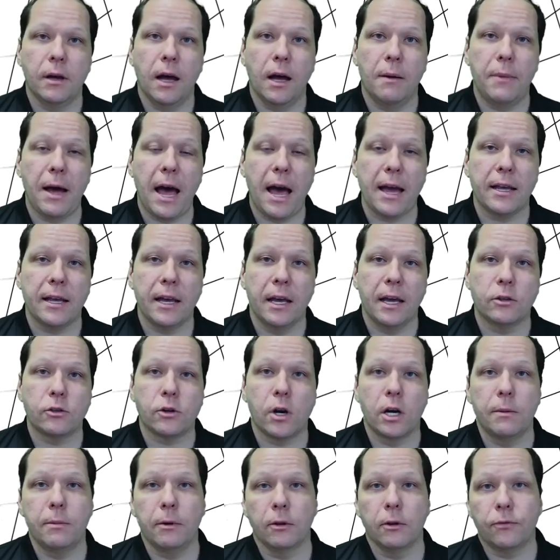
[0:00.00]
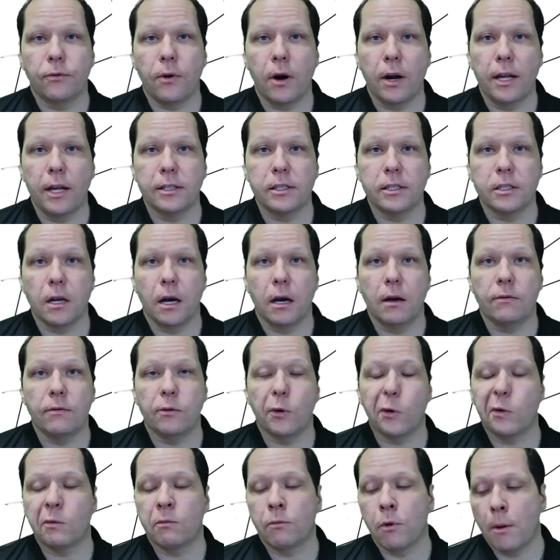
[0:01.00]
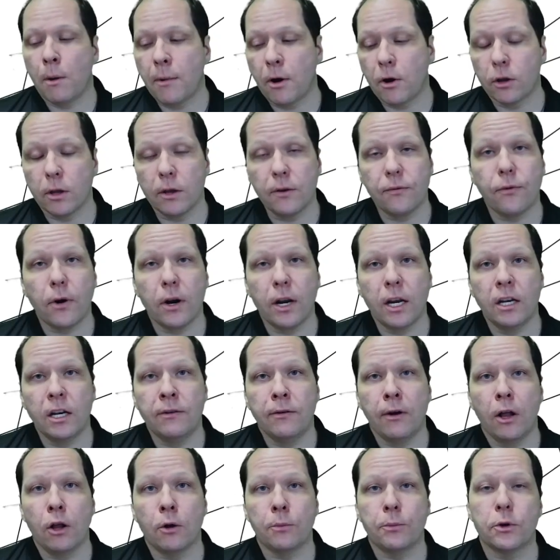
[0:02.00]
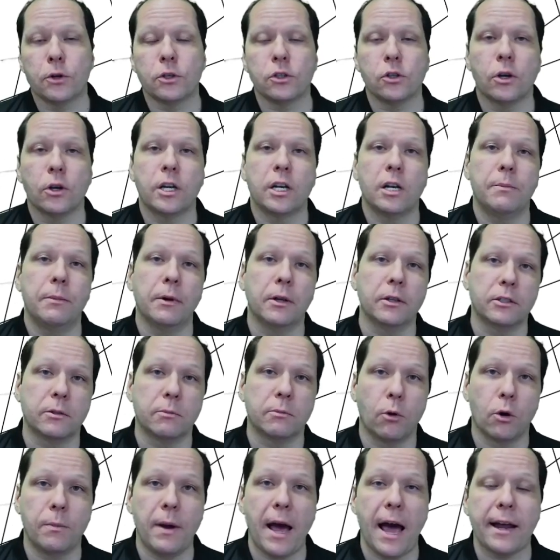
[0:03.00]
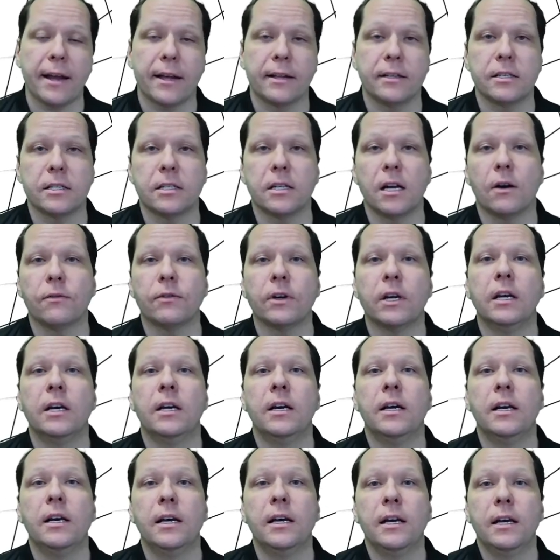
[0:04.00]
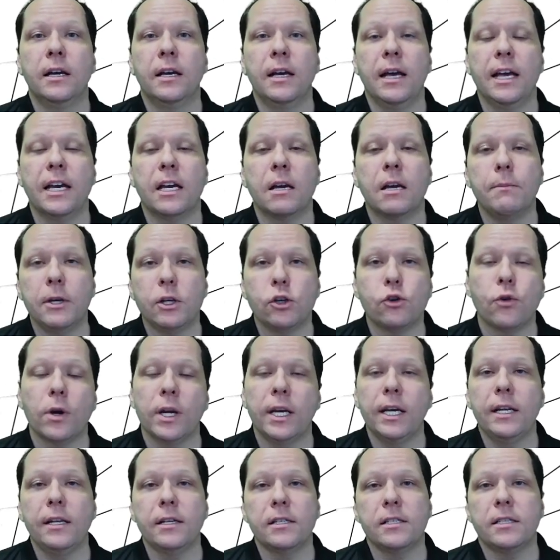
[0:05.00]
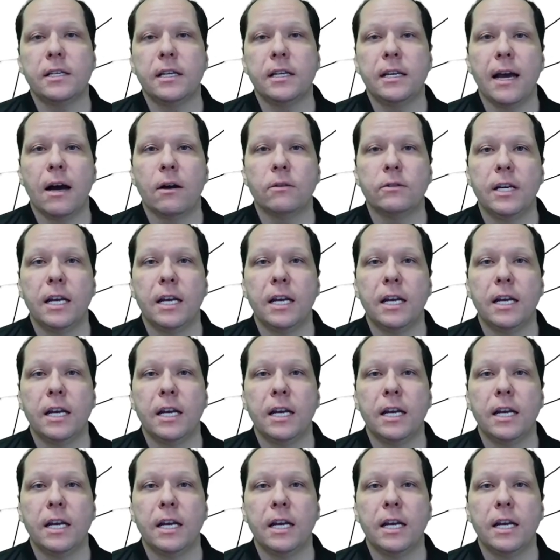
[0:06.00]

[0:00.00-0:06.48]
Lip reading: backend trying to build front-end stuff, or they're primarily front-end developers looking to build some more back-end stuff, it can be tricky to see how data